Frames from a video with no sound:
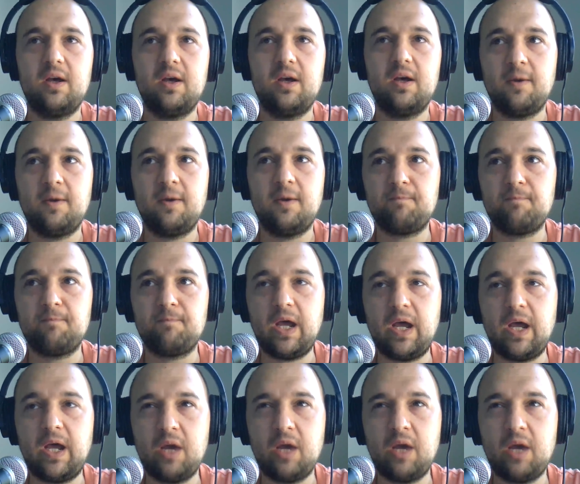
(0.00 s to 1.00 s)

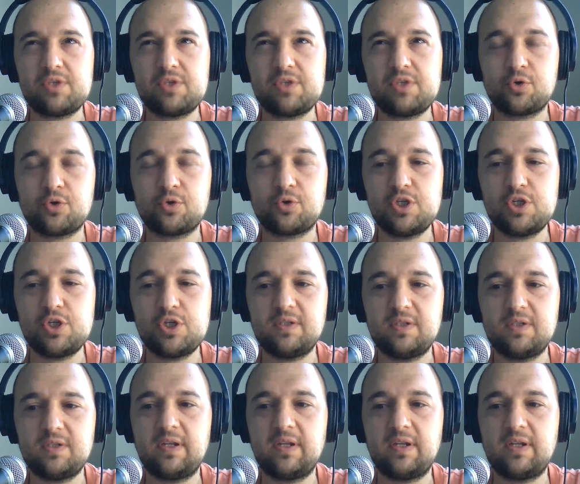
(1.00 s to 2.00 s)
I was
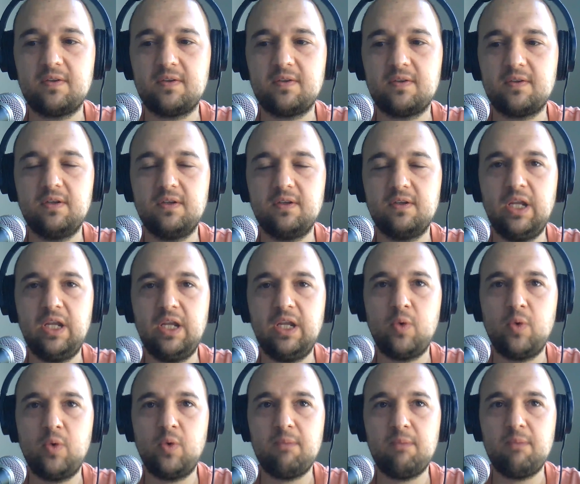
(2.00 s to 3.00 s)
fortunate that, in
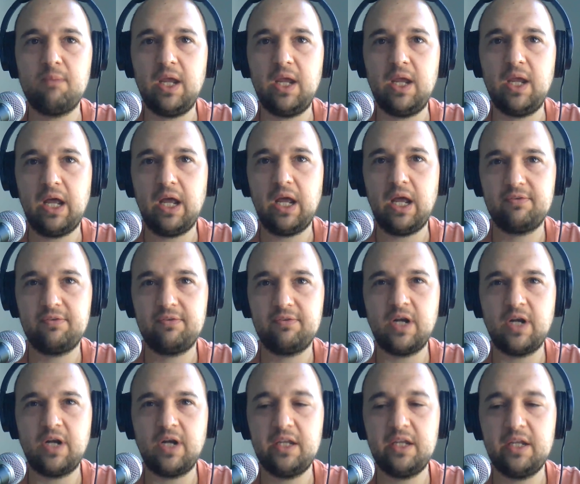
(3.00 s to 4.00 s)
a way, my life
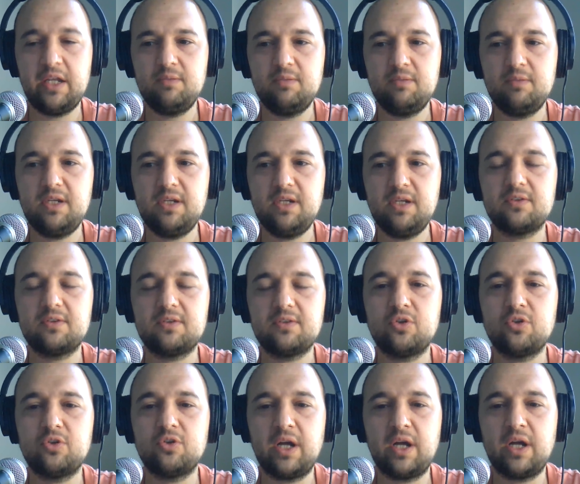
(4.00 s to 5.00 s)
guided me,
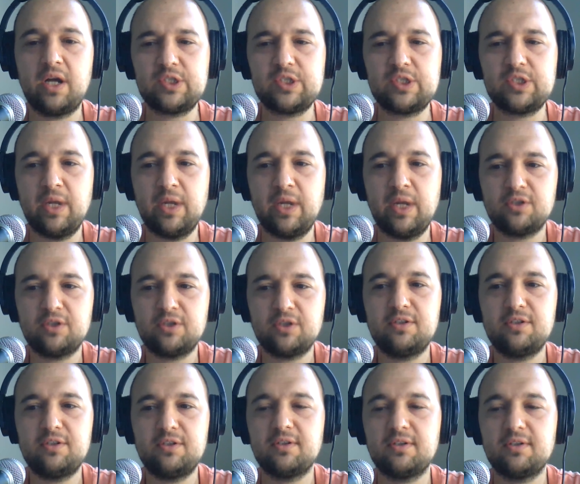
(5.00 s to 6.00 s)
so I
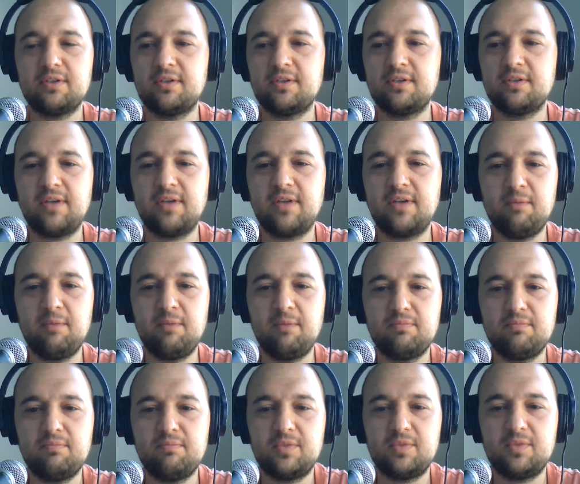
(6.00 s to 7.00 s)
surrendered.
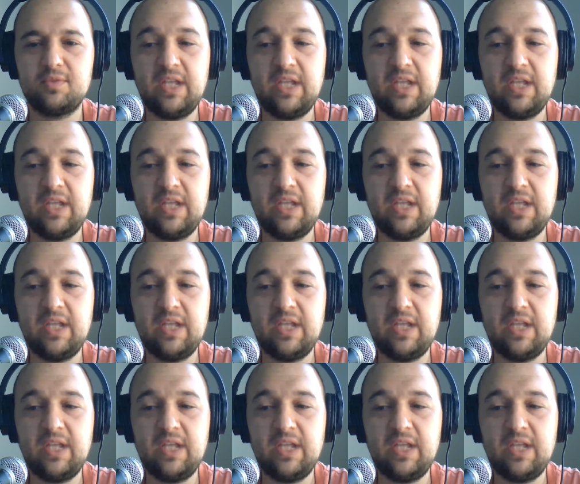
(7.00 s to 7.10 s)
I'm